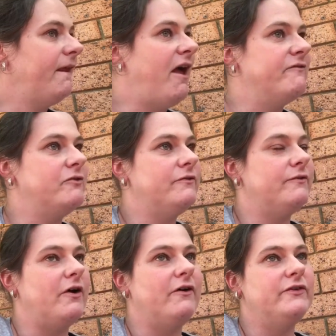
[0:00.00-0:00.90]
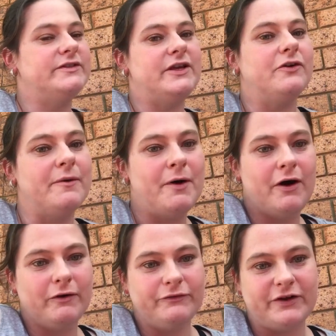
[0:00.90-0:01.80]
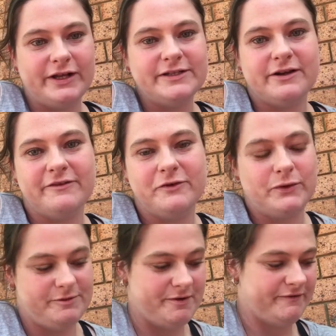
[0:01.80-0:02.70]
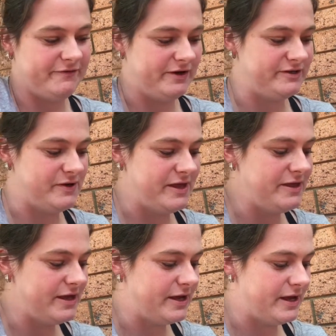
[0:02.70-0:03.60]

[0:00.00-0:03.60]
I've obviously got my old friends that I've always been friends with.